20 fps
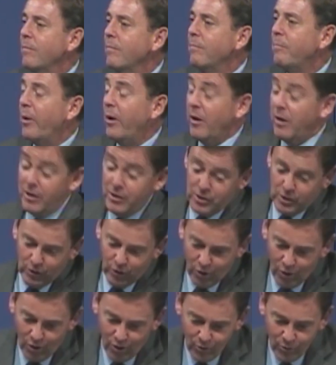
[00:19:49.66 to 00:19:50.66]
But it is a
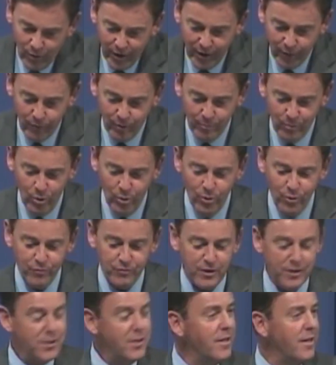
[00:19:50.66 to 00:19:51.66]
long way
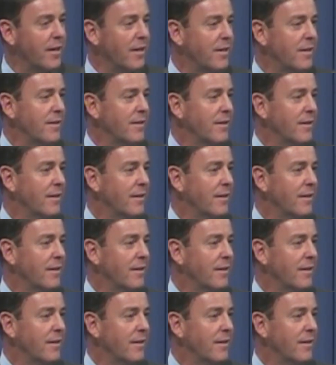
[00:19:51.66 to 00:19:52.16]
removed, isn't it?